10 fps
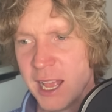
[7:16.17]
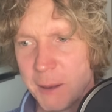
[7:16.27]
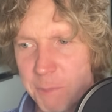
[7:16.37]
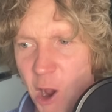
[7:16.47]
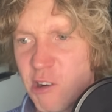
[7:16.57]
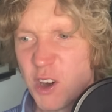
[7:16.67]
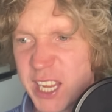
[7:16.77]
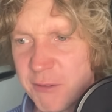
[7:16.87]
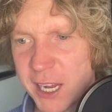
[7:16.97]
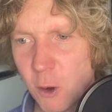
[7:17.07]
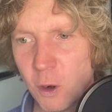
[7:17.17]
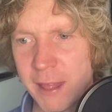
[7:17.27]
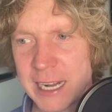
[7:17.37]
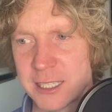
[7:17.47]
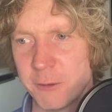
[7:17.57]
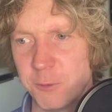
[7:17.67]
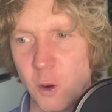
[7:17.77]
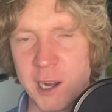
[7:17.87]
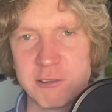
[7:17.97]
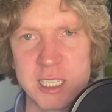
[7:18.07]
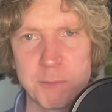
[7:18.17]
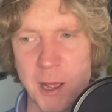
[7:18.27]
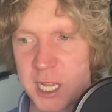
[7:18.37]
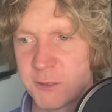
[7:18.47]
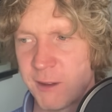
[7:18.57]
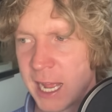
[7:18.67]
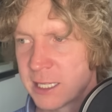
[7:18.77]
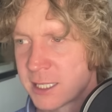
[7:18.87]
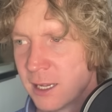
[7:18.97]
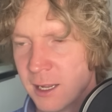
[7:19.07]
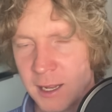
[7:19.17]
and Porro giving it all of that to the 400 Spurs fans.